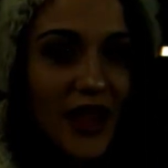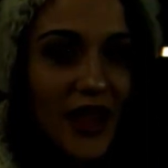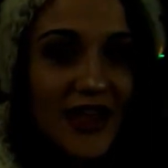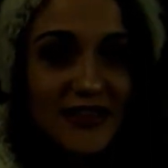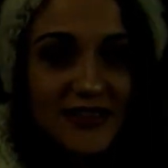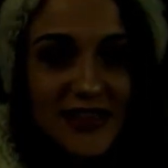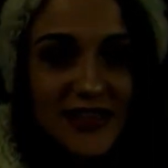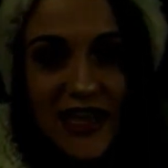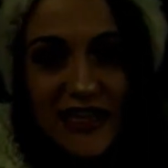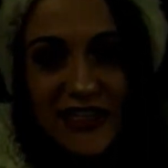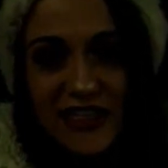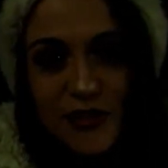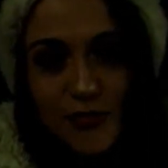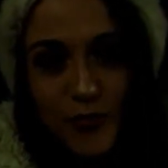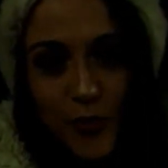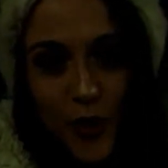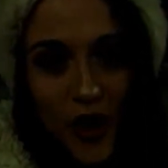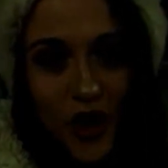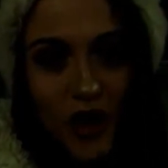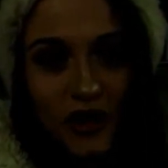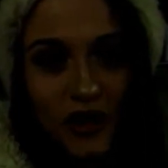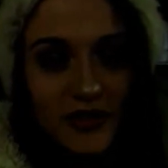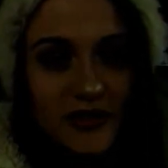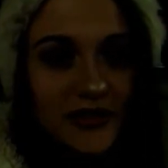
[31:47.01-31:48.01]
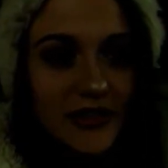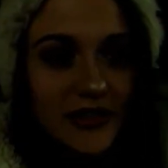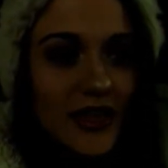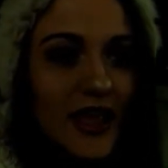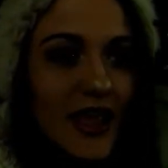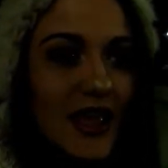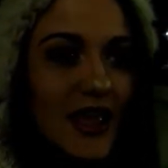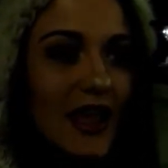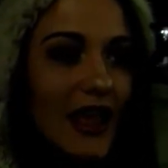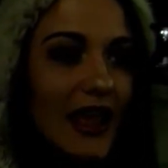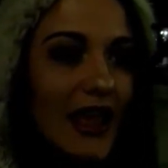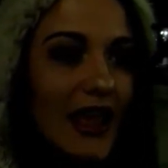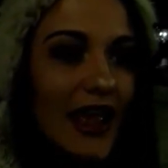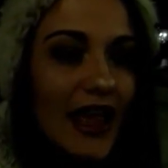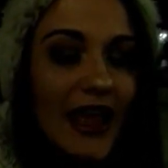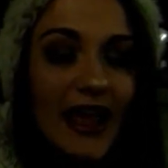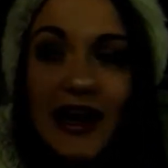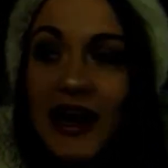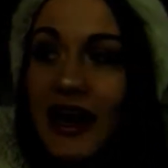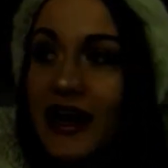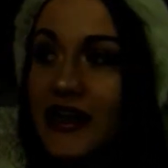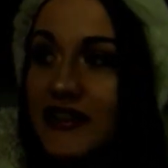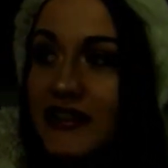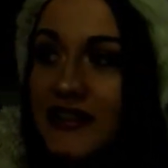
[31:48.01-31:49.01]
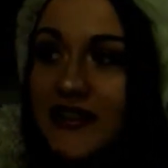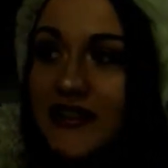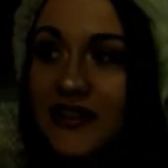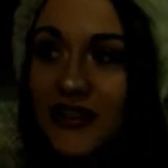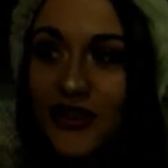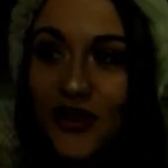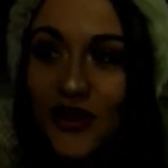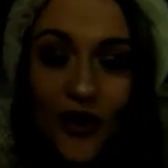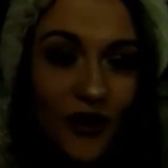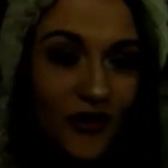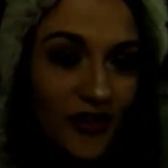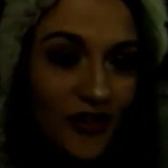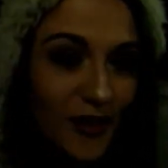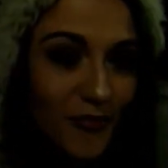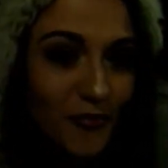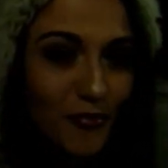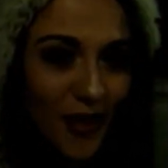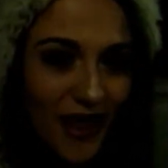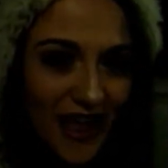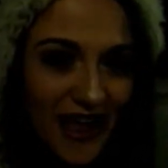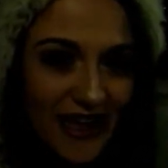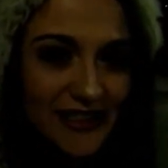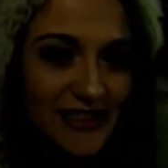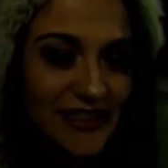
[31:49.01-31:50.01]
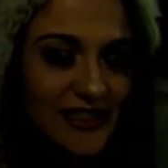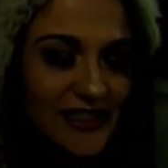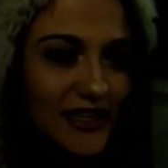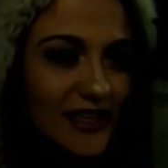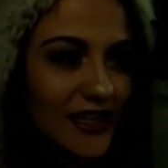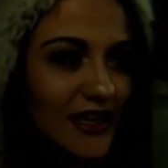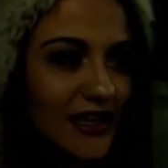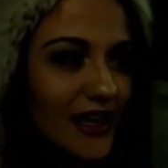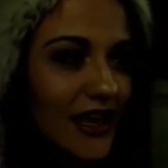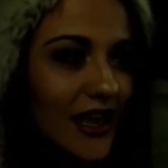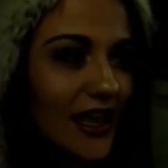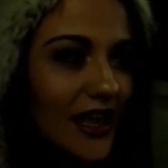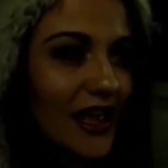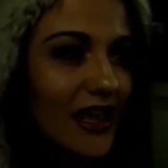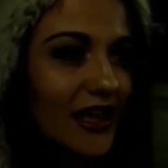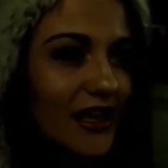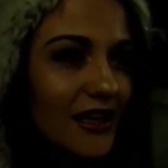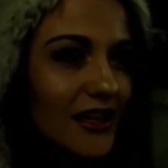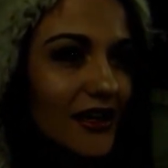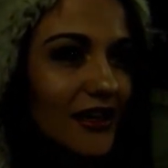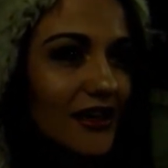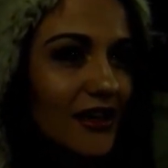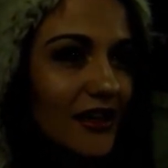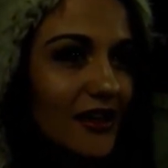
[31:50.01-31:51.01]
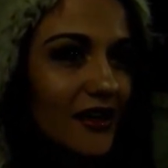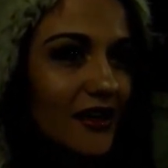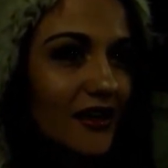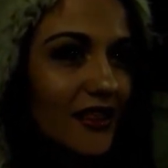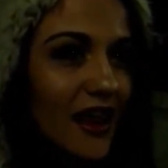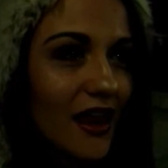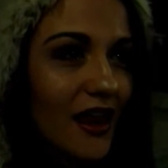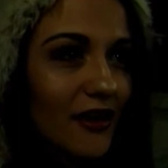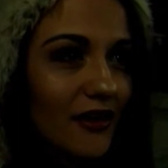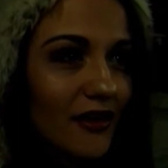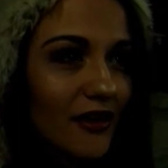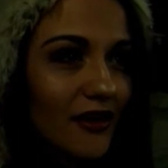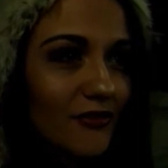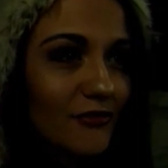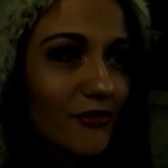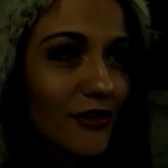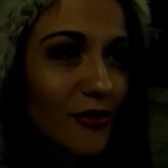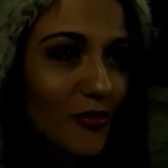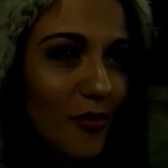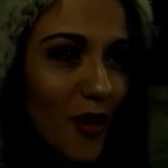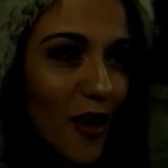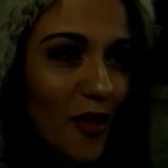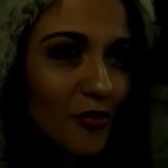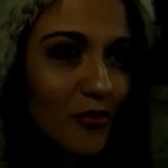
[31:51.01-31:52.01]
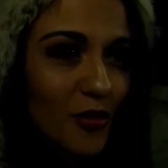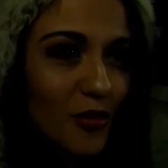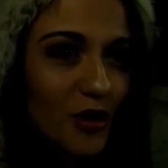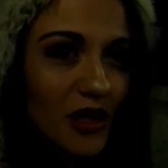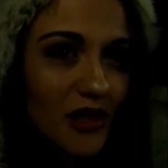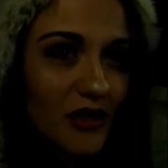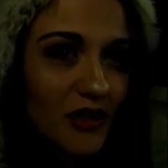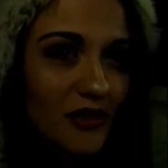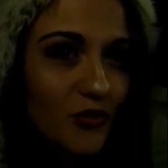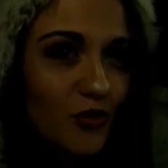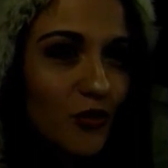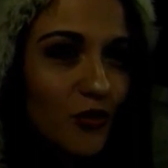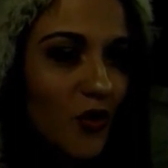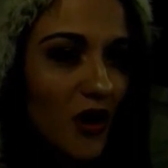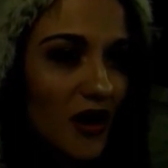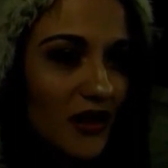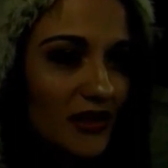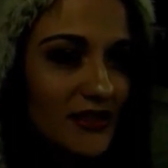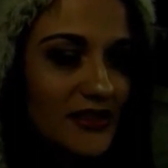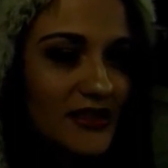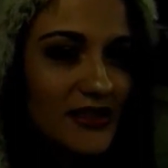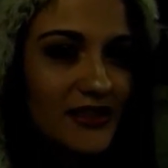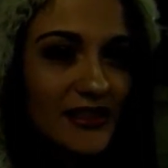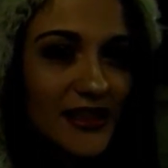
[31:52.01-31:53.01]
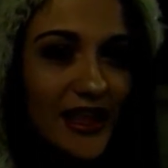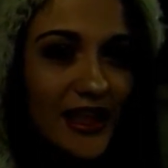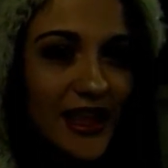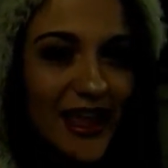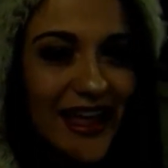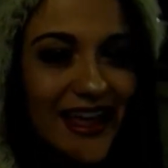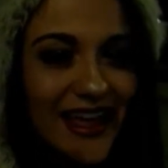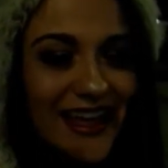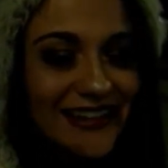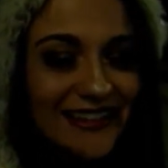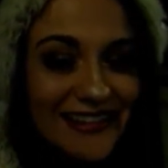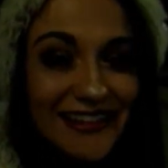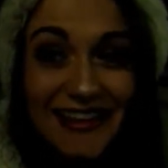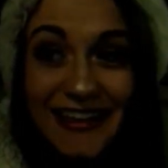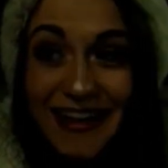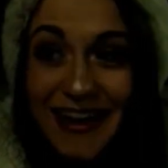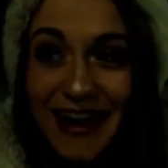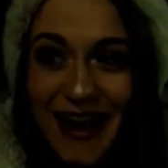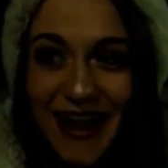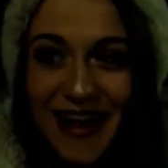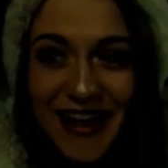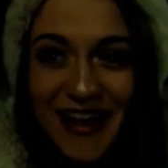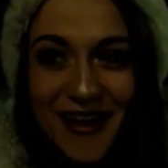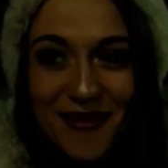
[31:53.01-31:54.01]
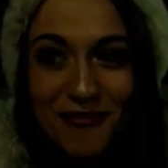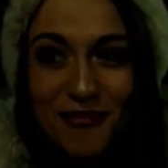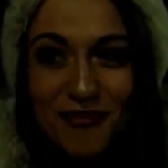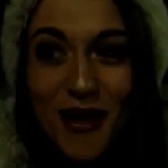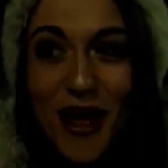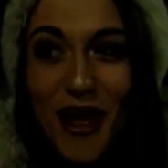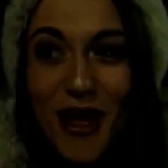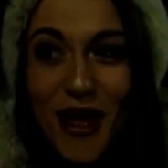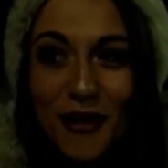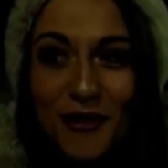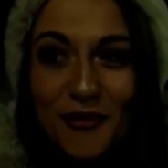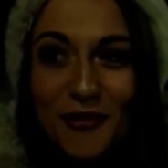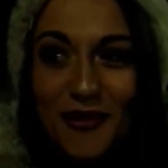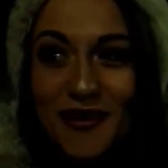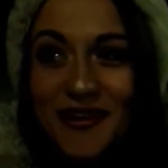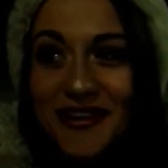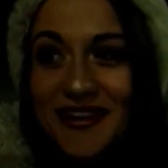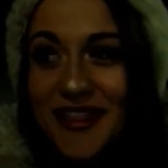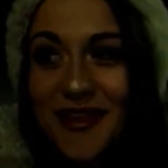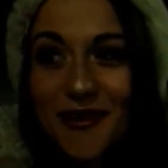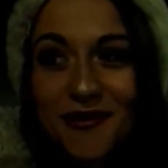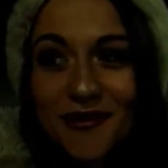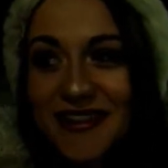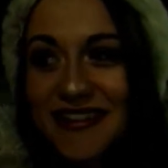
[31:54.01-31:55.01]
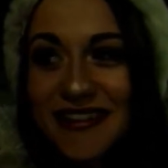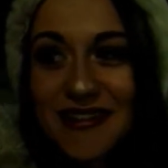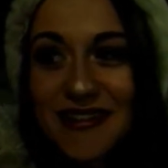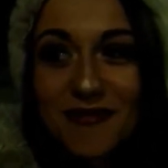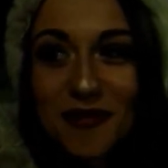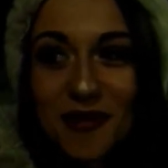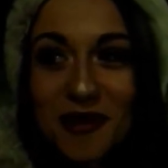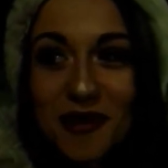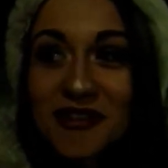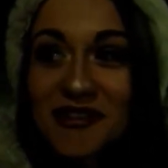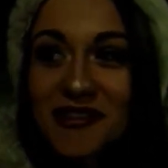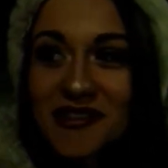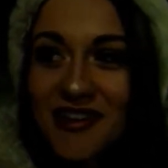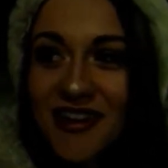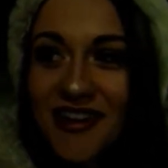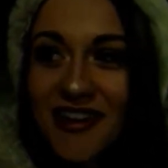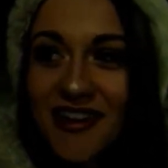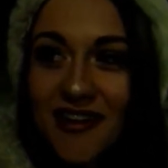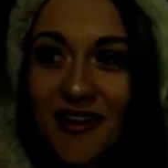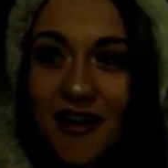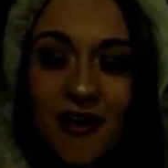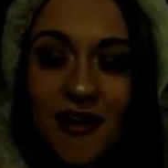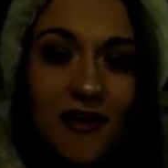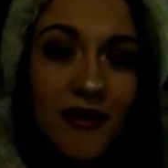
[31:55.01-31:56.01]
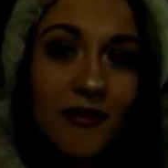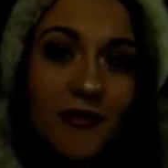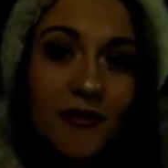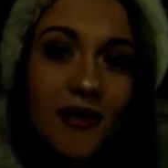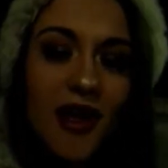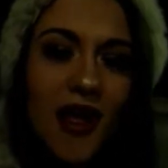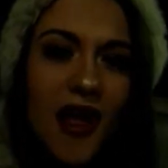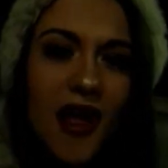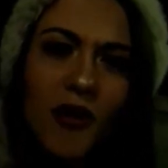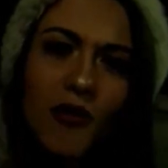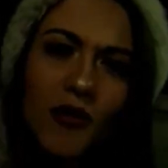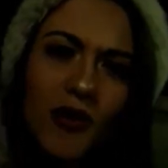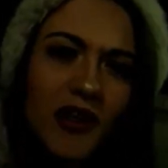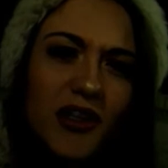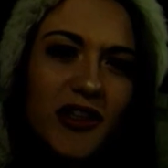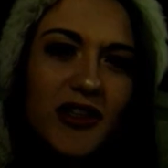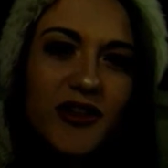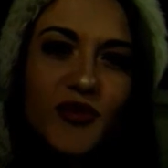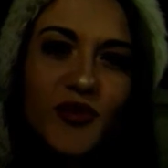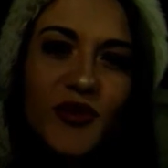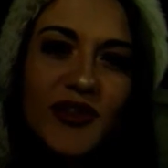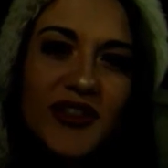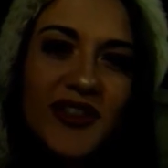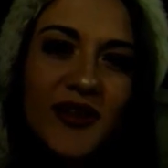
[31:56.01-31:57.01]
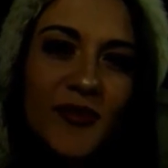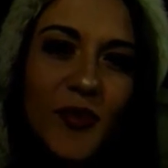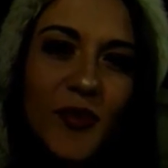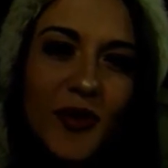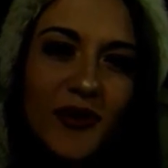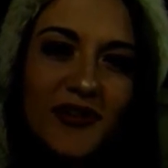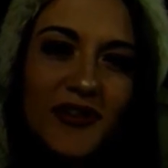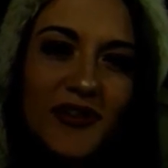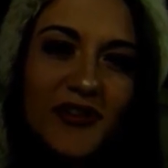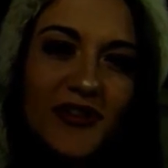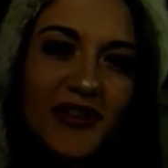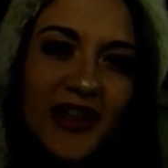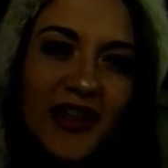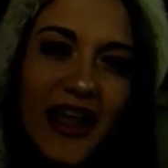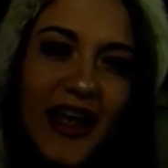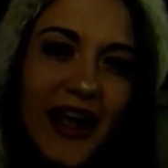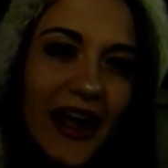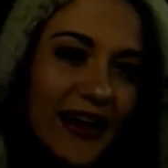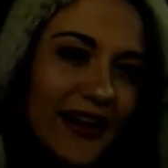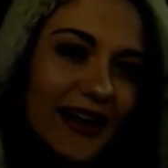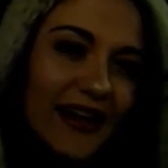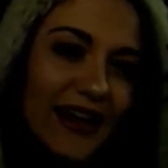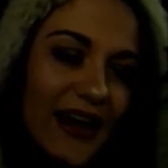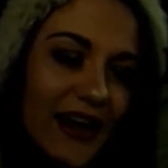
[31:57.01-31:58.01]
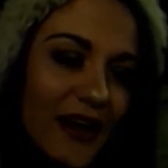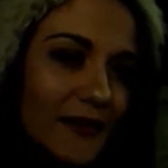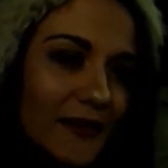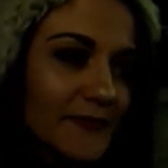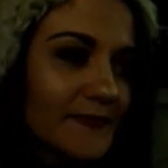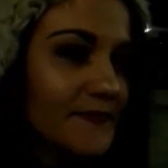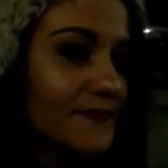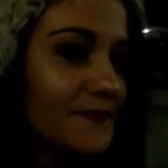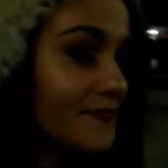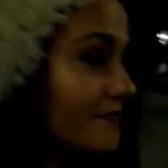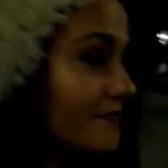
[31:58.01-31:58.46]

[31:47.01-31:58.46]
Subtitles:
exact spot, and I saw them passing, and they remembered once they ended up where they were supposed to go. Oh, weren't we supposed to take Alina?